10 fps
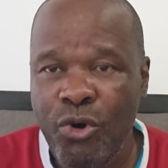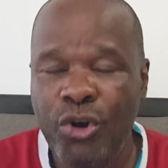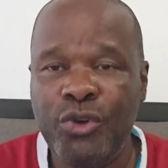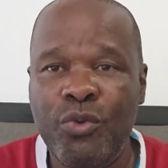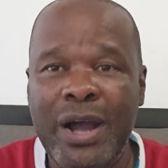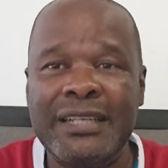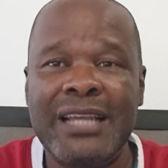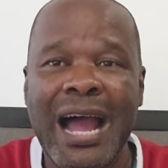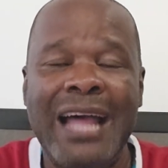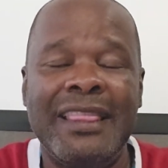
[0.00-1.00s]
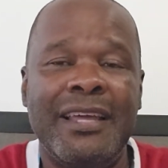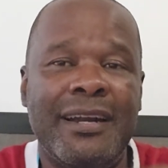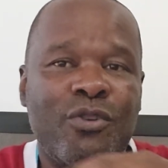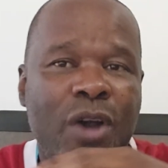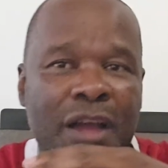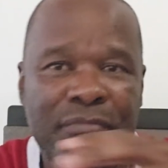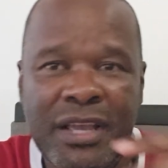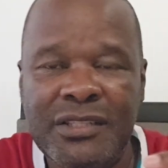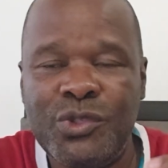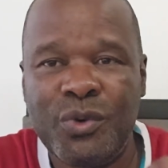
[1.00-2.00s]
on what are the
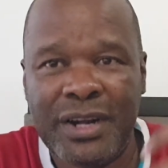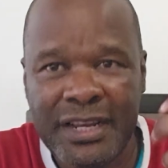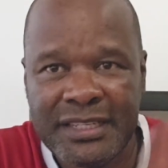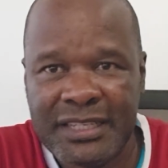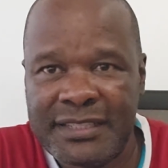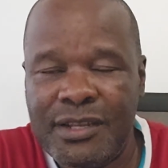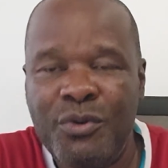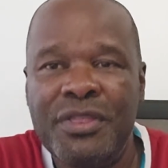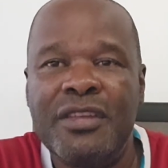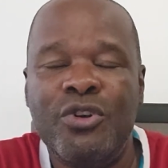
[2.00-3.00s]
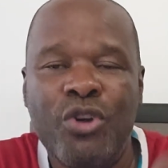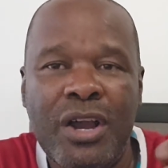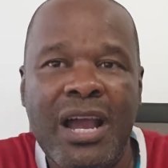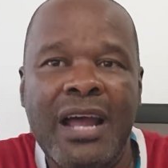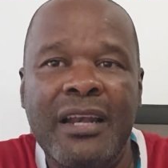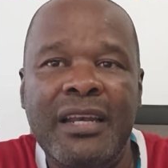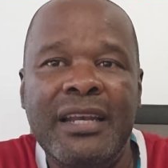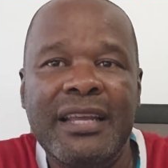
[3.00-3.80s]
requirements to register with the local